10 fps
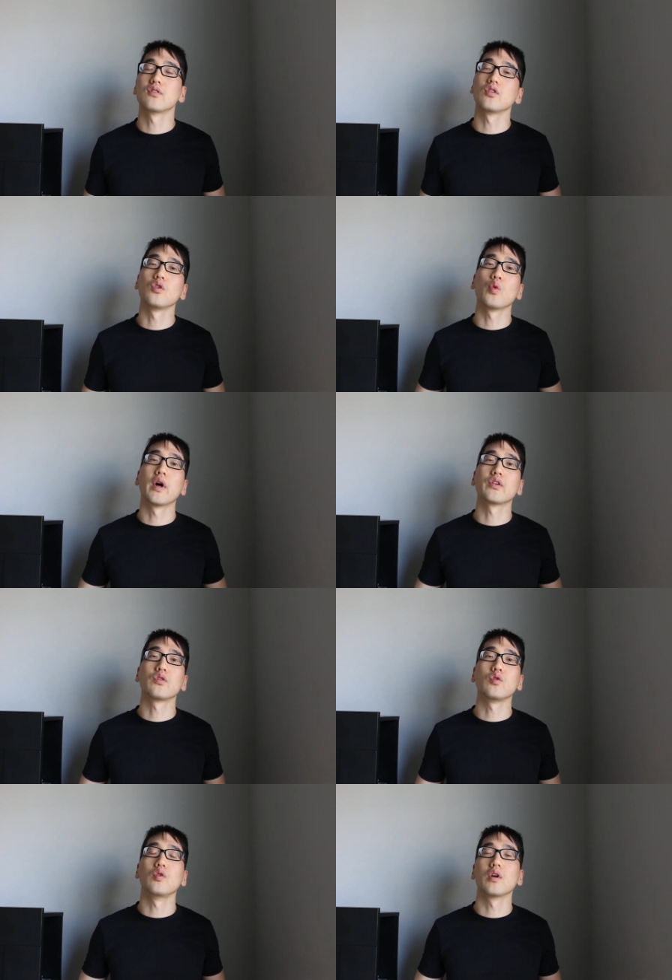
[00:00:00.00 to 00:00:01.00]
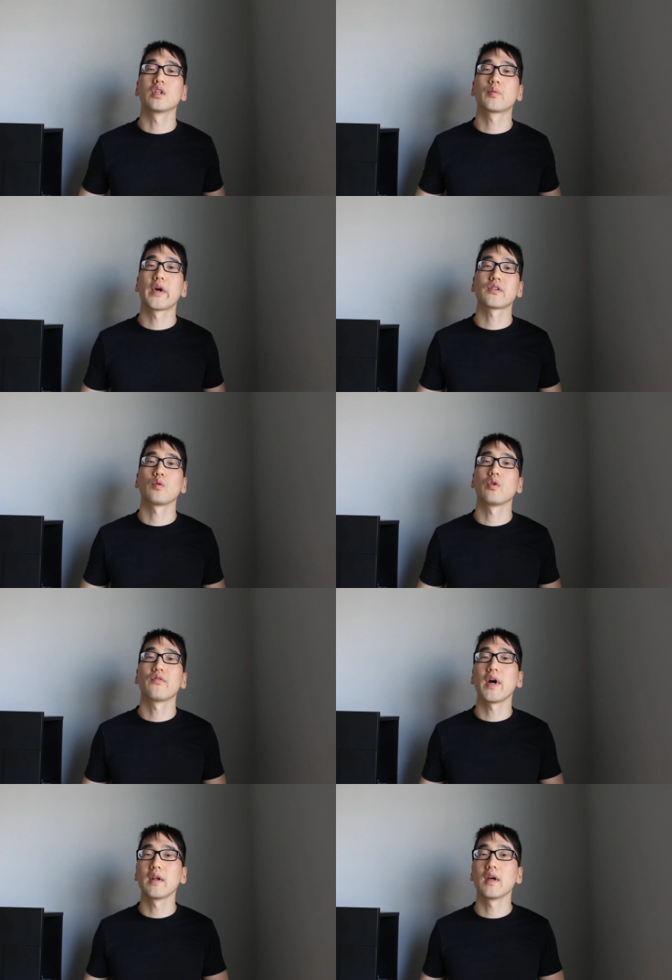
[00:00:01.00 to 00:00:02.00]
So you want to, especially with
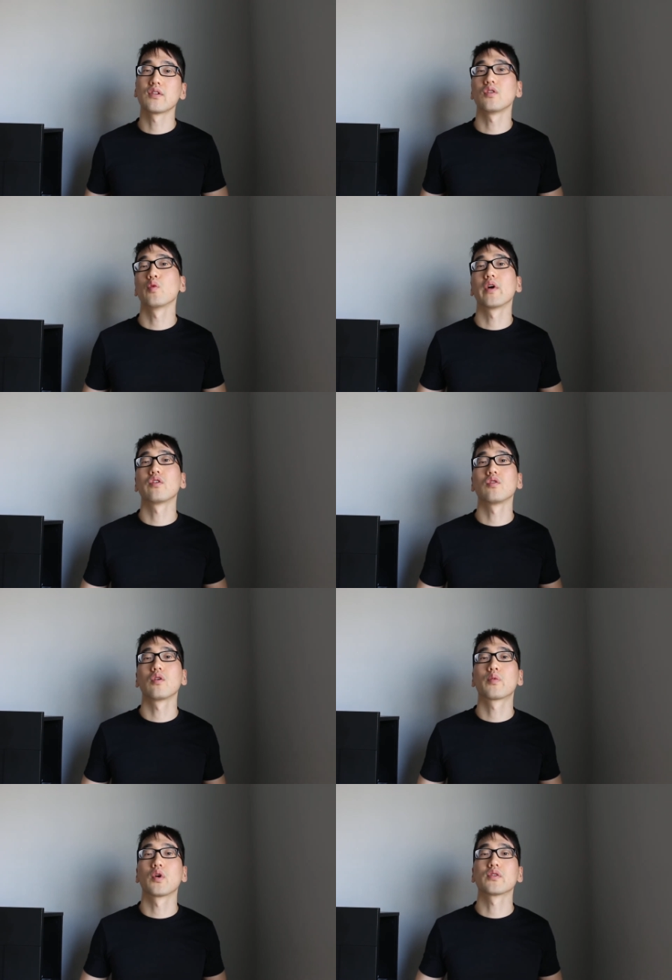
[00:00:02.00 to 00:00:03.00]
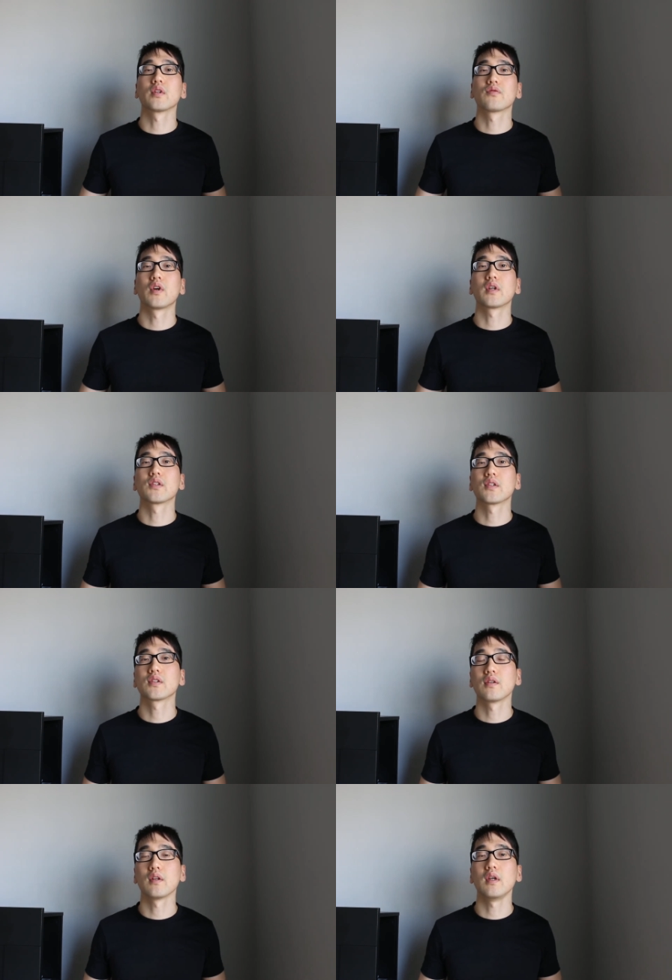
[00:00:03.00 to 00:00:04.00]
finance, you want to approach things very
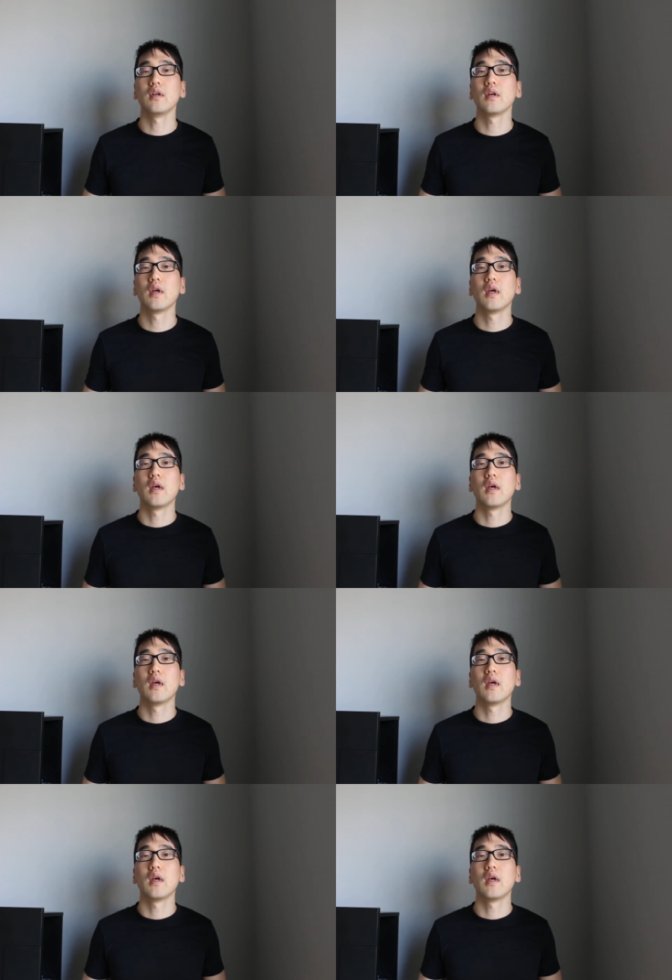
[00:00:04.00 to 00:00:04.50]
consistently